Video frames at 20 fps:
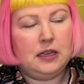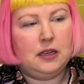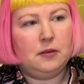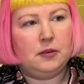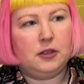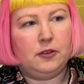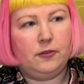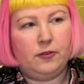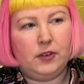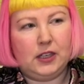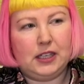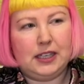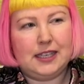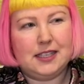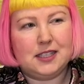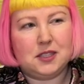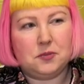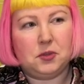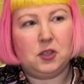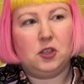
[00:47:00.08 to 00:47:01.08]
The fit
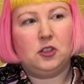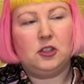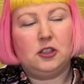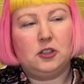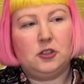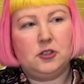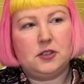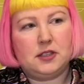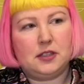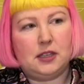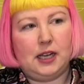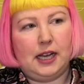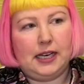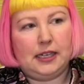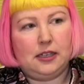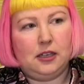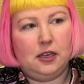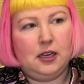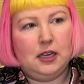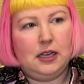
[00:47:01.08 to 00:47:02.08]
is a bit on the loose
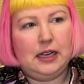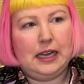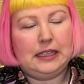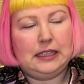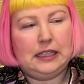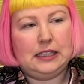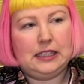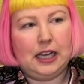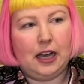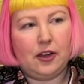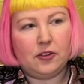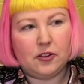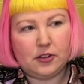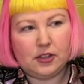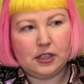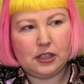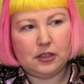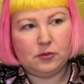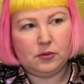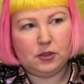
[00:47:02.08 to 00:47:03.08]
side. And then the other
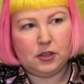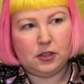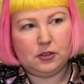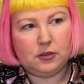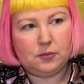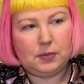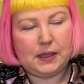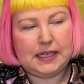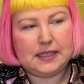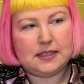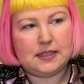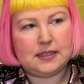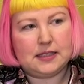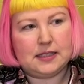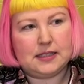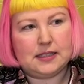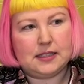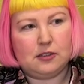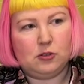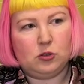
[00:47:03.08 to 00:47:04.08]
thing with the pieces
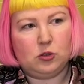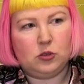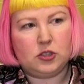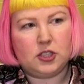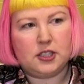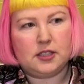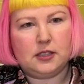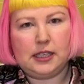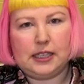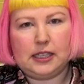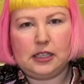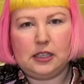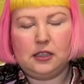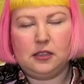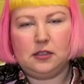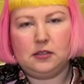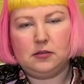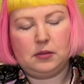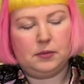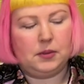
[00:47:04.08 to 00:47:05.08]
is they're all just like,
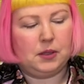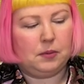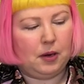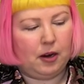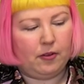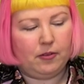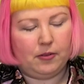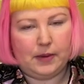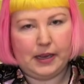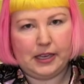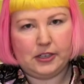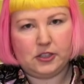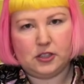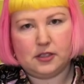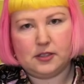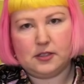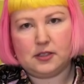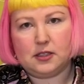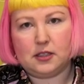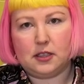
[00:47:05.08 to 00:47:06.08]
I mean, apart from
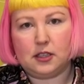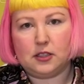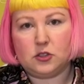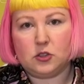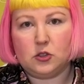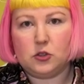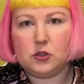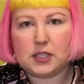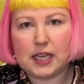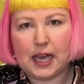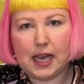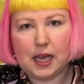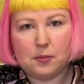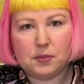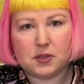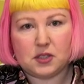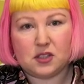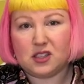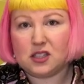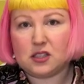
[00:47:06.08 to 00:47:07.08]
edges, two tab,
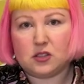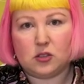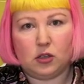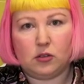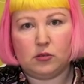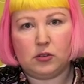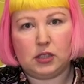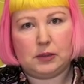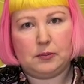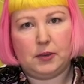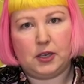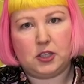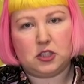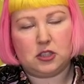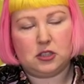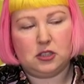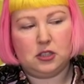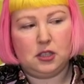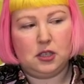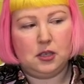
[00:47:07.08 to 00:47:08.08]
so there's not really
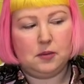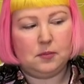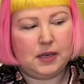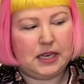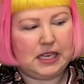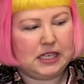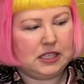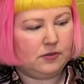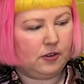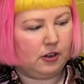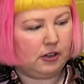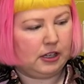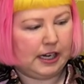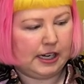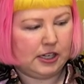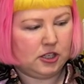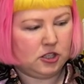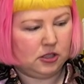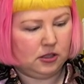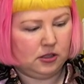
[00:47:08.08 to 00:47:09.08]
much piece
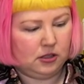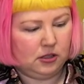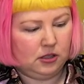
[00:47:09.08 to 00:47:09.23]
variation.